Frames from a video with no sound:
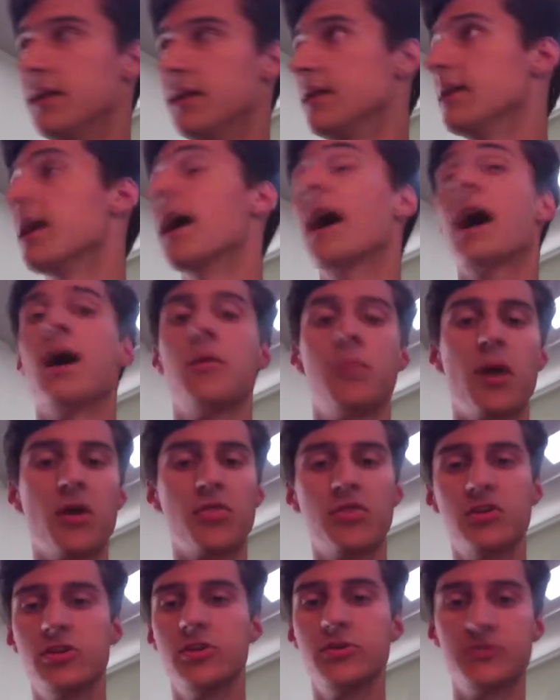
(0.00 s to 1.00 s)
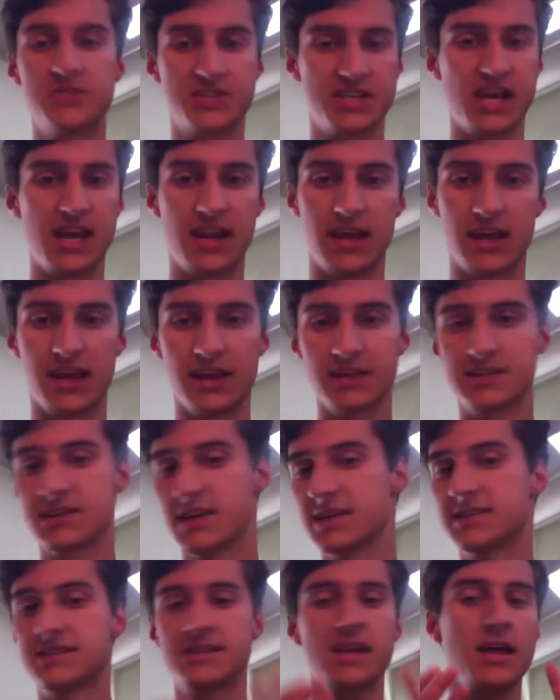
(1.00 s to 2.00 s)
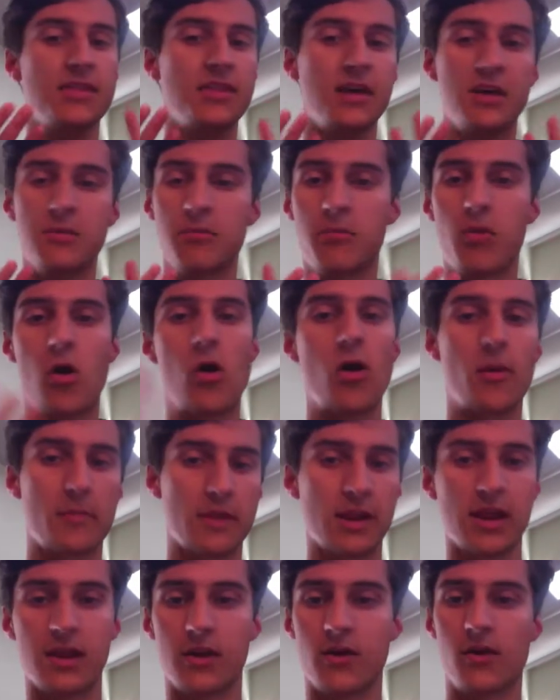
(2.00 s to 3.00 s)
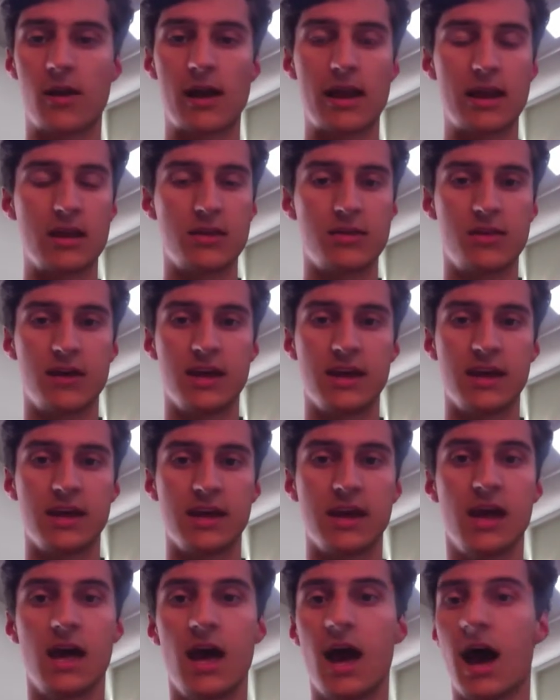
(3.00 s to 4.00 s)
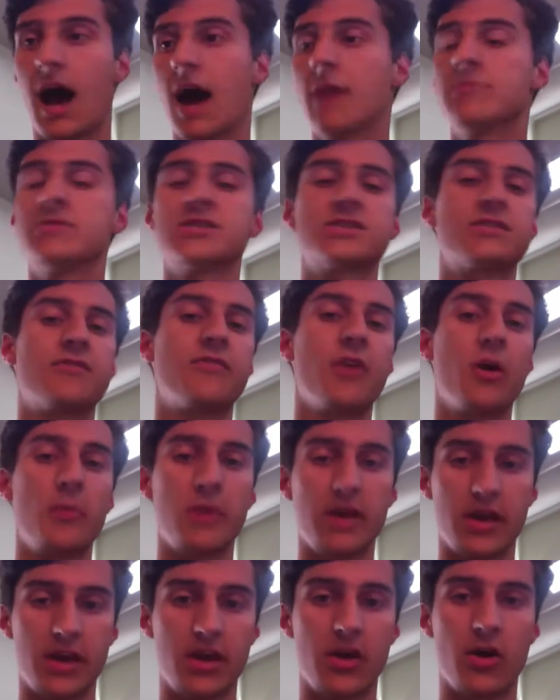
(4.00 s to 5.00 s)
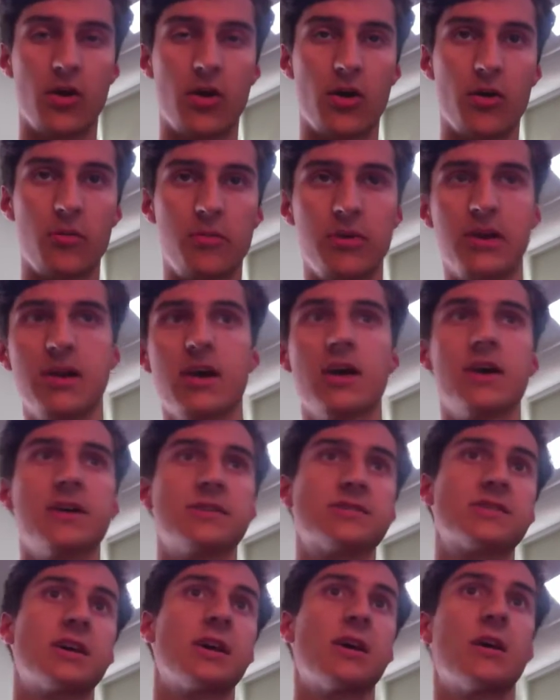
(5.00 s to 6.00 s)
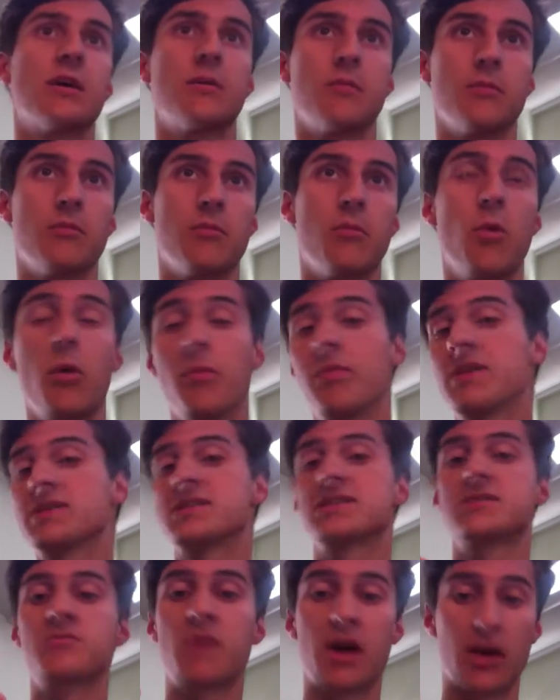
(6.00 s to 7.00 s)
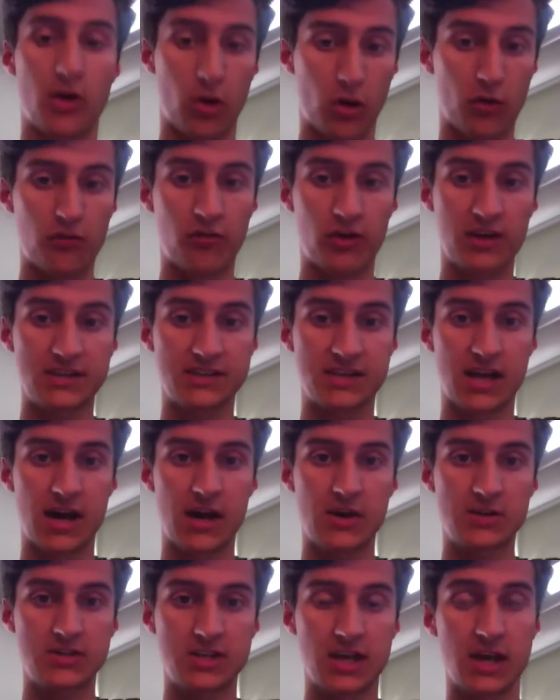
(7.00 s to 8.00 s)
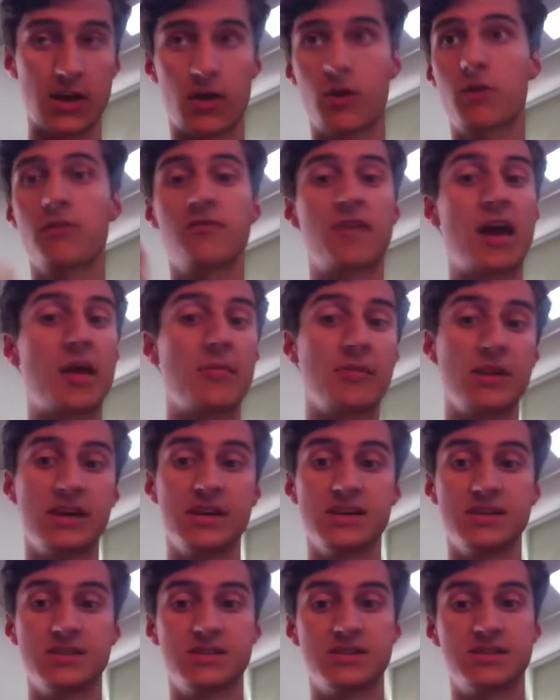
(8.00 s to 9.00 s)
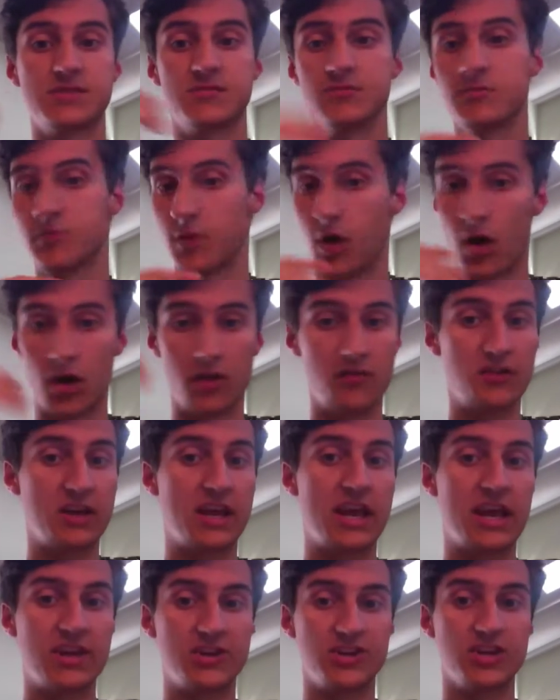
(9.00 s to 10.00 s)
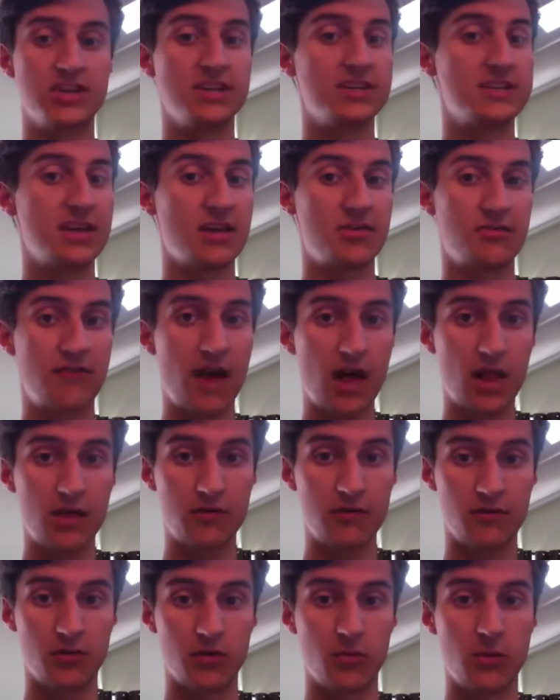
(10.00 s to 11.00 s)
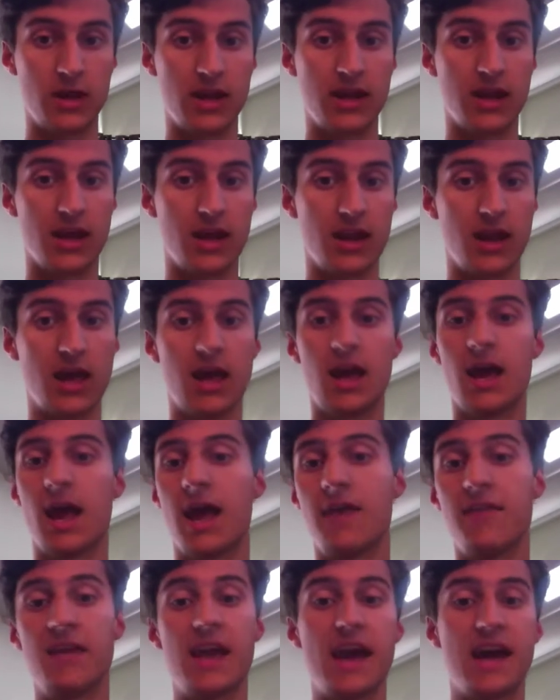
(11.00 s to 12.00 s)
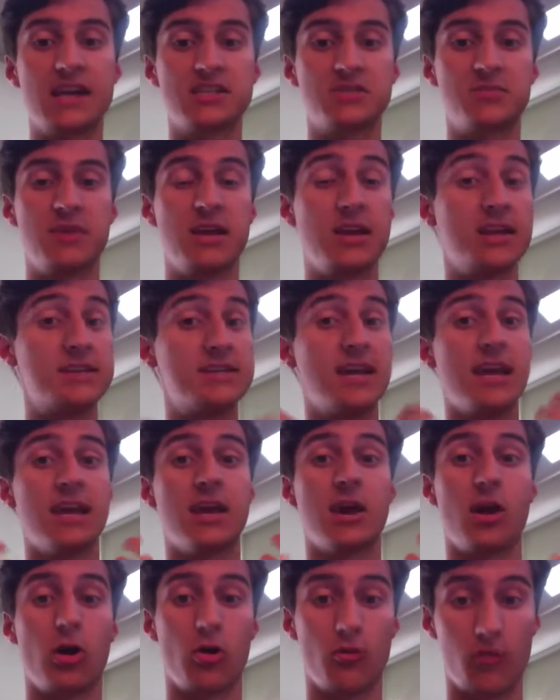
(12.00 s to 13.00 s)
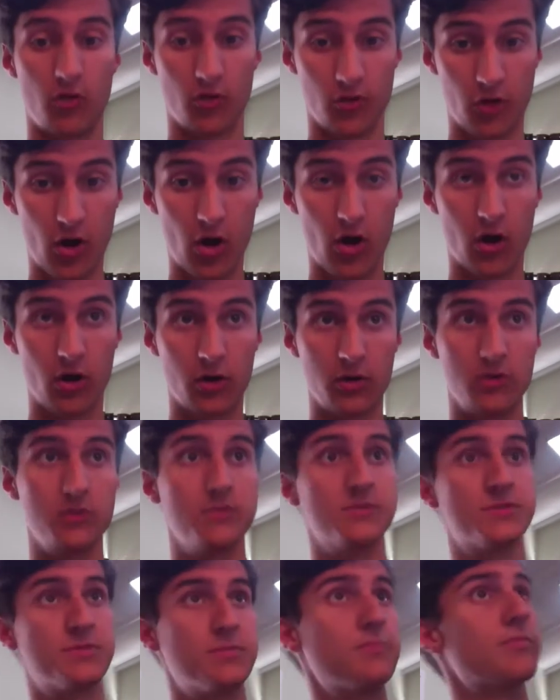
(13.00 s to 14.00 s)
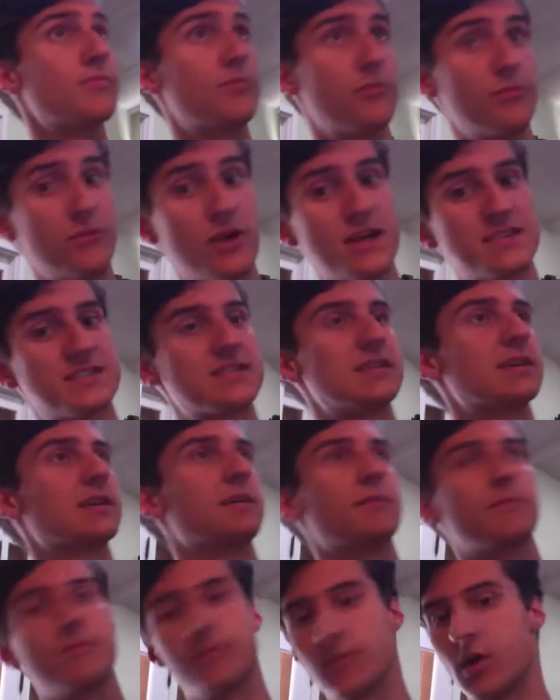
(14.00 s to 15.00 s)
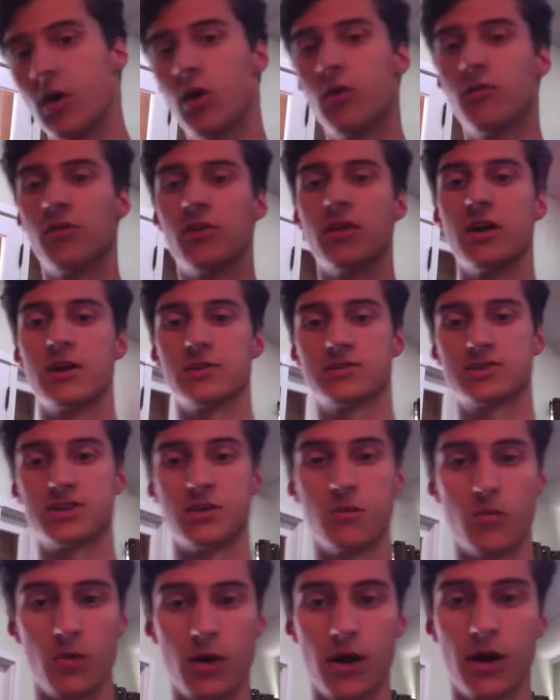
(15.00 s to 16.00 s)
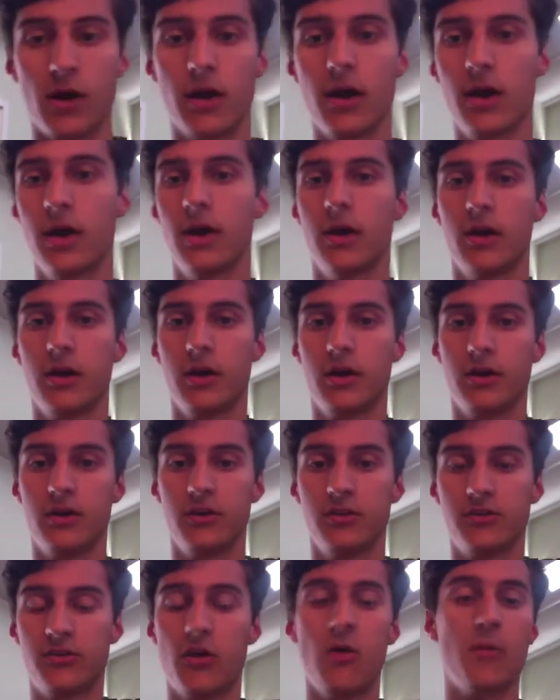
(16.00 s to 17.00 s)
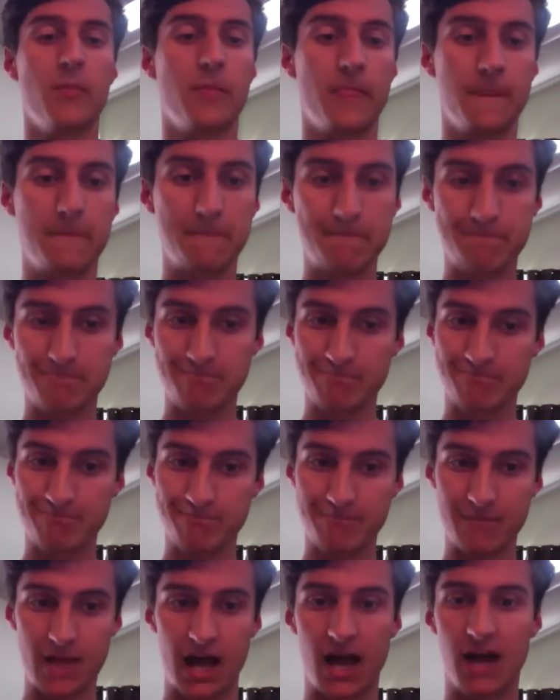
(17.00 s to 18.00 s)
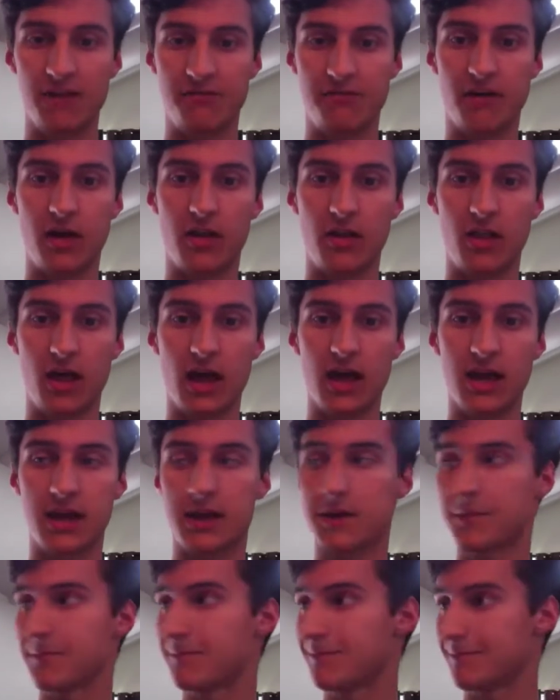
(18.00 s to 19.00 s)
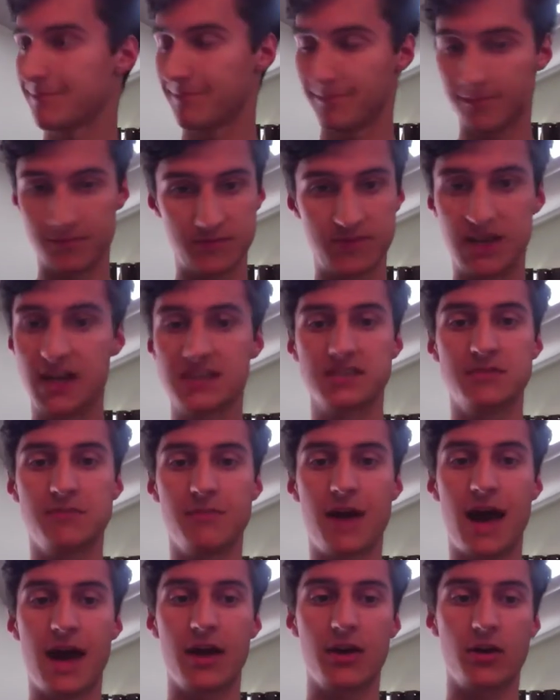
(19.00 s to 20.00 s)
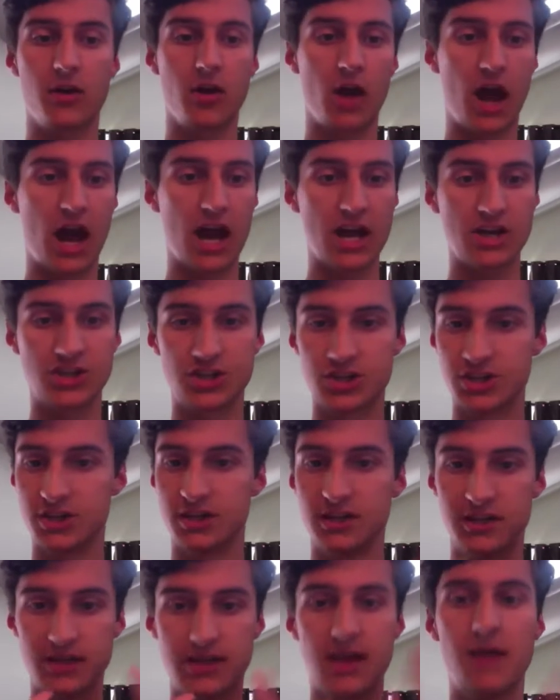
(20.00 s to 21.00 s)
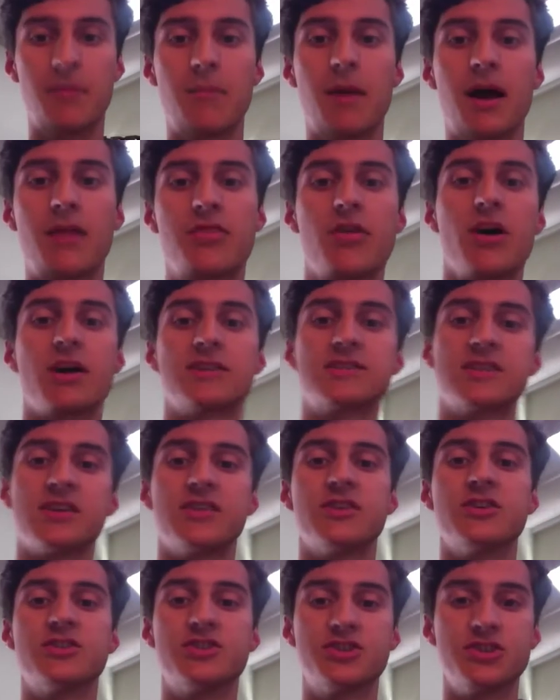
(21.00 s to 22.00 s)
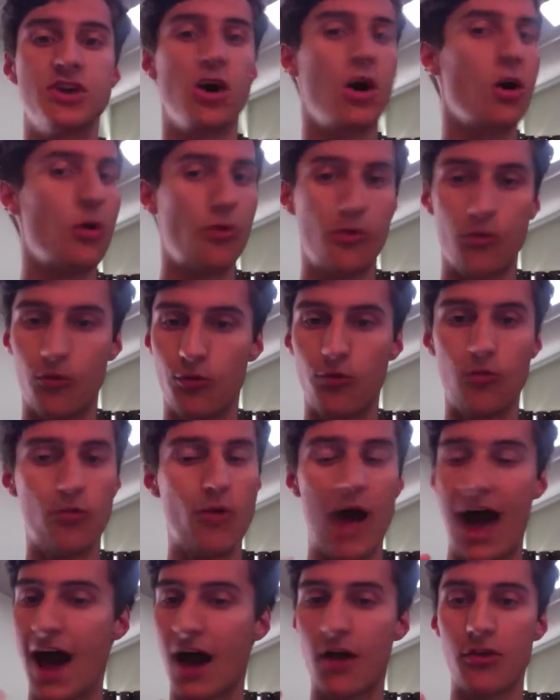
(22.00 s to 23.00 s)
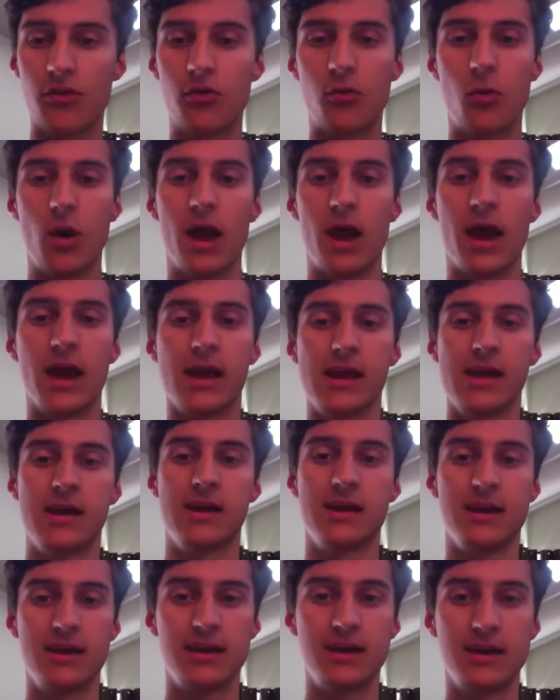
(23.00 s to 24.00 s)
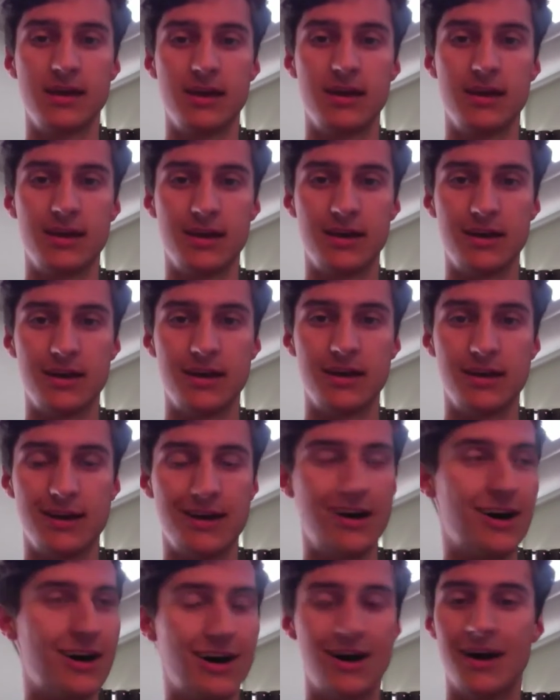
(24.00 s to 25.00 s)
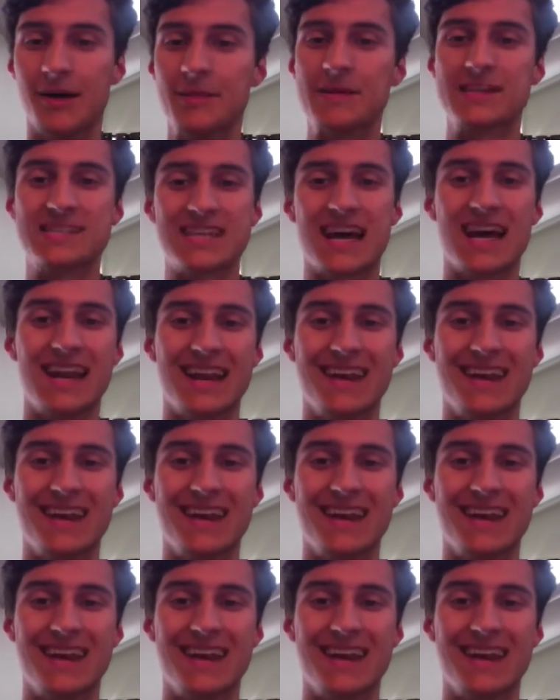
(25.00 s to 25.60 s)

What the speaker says: Yeah, about the new setting, it's nothing permanent or anything. I'm just filming here because, well, this is my girlfriend's house, and her family's on a vacation in Death Valley for the weekend, and they asked me to take care of her dog, who's resting over there somewhere. So, I felt like it doesn't matter, I should get my thoughts on this show out of the way. Ah, I'm excited.